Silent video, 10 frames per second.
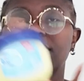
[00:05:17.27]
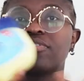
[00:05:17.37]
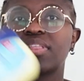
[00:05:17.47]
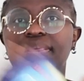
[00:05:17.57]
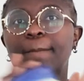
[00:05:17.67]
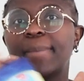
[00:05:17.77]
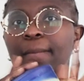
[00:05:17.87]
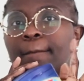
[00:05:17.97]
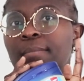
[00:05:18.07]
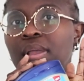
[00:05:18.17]
for the
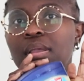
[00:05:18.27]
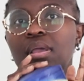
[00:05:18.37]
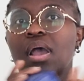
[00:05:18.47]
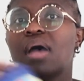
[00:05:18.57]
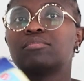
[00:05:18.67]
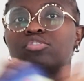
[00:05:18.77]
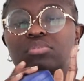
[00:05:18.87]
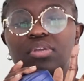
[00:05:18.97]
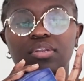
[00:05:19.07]
balm, I'm sure